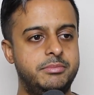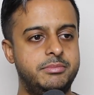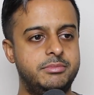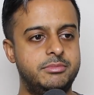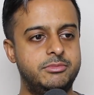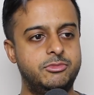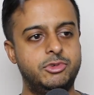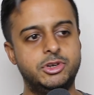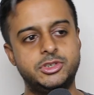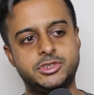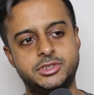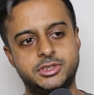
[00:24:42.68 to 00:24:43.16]

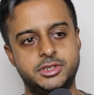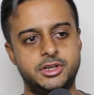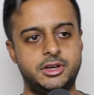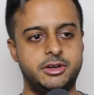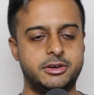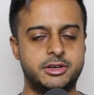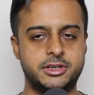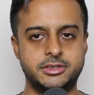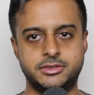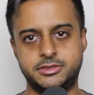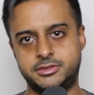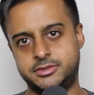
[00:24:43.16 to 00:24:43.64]
which
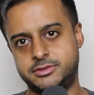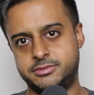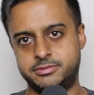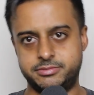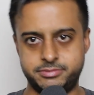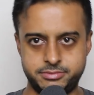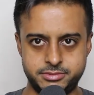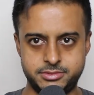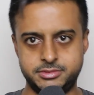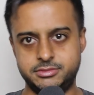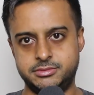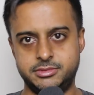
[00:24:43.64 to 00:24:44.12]
because
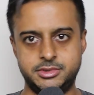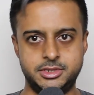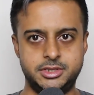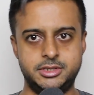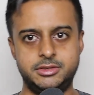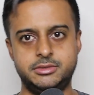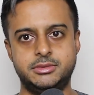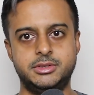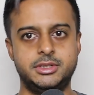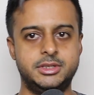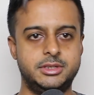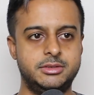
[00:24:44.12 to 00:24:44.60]

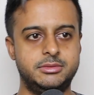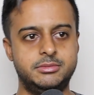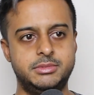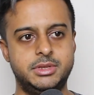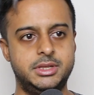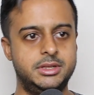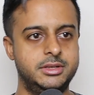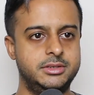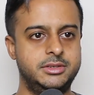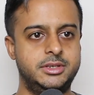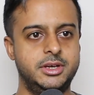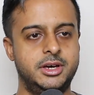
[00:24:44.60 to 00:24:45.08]

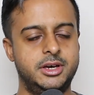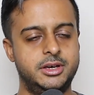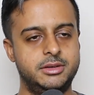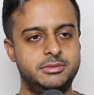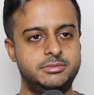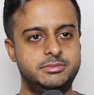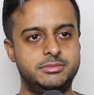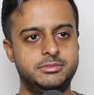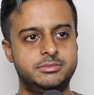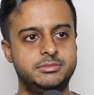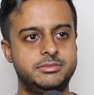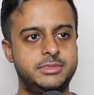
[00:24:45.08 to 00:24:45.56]
I
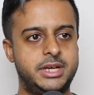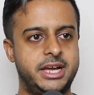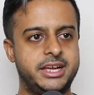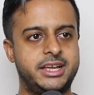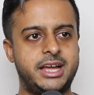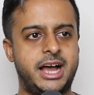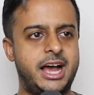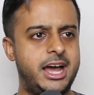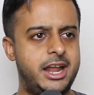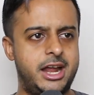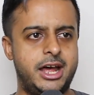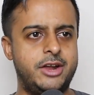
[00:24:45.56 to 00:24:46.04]

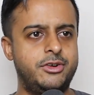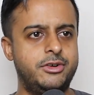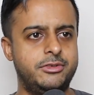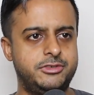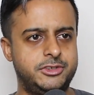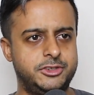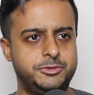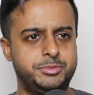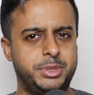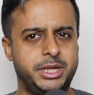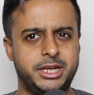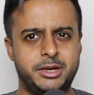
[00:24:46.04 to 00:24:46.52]
don't know if
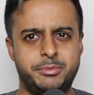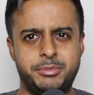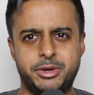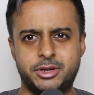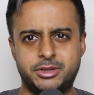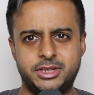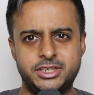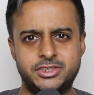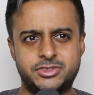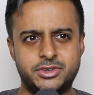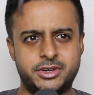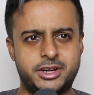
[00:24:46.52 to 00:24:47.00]
she's playing a
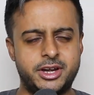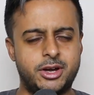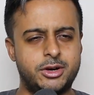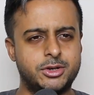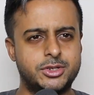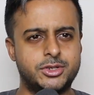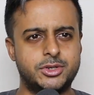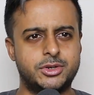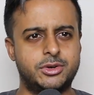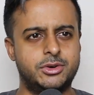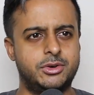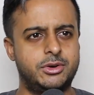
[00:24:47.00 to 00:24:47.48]
Middle Eastern
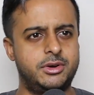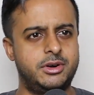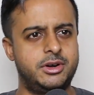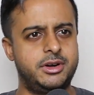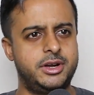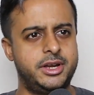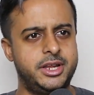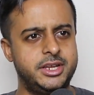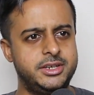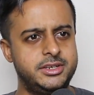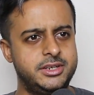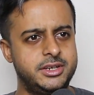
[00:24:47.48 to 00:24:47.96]
character or
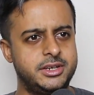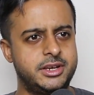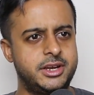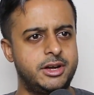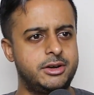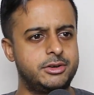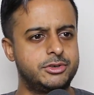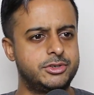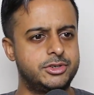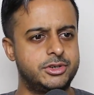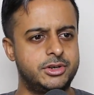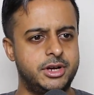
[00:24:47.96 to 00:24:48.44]
an Indian
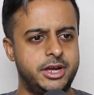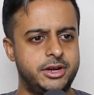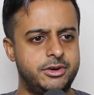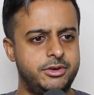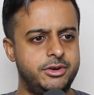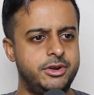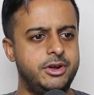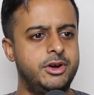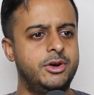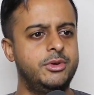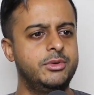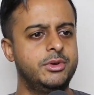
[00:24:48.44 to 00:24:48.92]
character. I don't
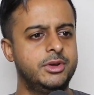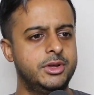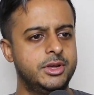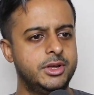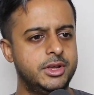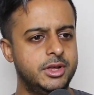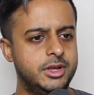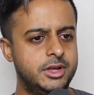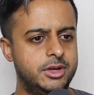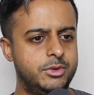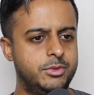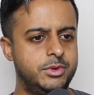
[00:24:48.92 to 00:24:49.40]
know.
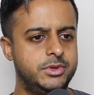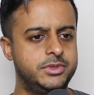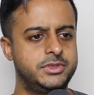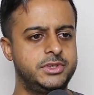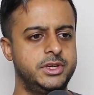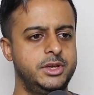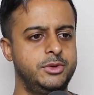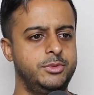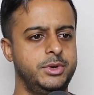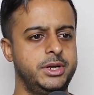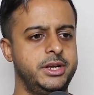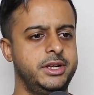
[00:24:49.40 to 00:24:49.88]
We'll
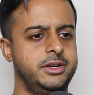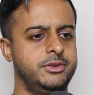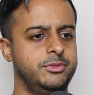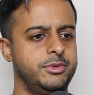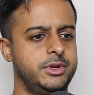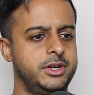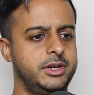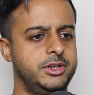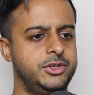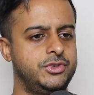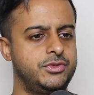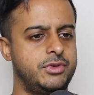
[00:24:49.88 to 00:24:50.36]
see when
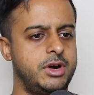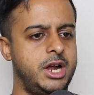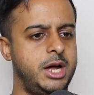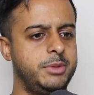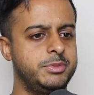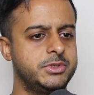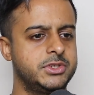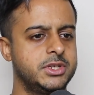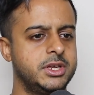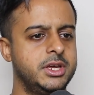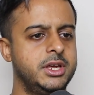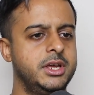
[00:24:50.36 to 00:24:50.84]
it
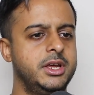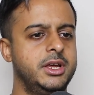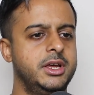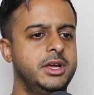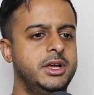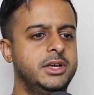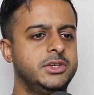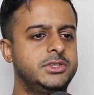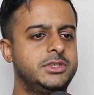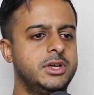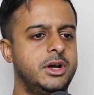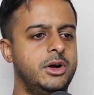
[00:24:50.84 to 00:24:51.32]
drops.
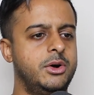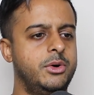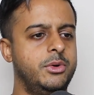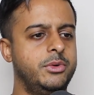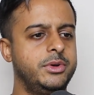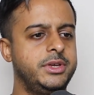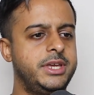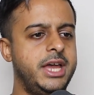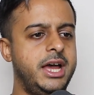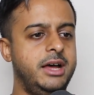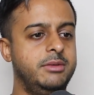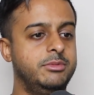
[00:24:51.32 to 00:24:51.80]
So
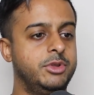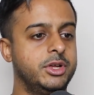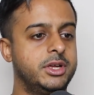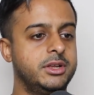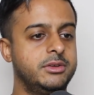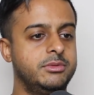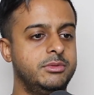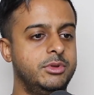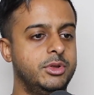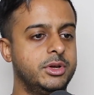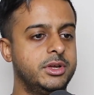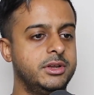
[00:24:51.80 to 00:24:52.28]
yeah,
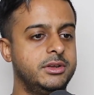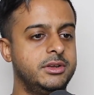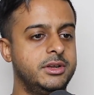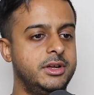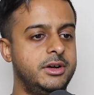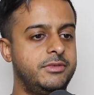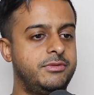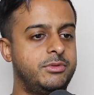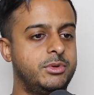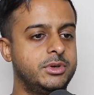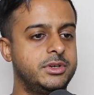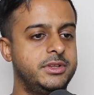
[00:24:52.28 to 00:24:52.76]
looking
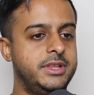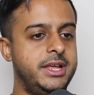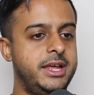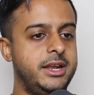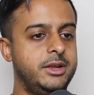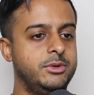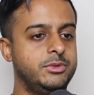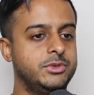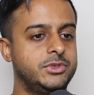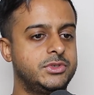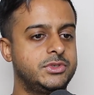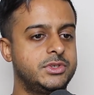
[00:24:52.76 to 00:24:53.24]
forward to that.
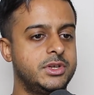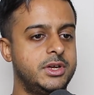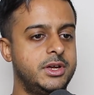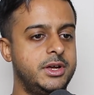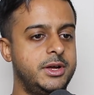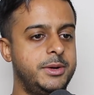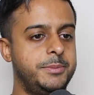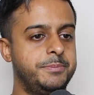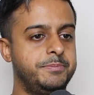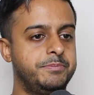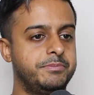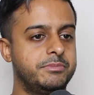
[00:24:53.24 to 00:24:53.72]
It was
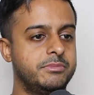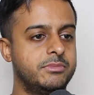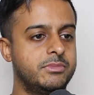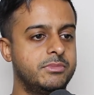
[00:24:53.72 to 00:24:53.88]
the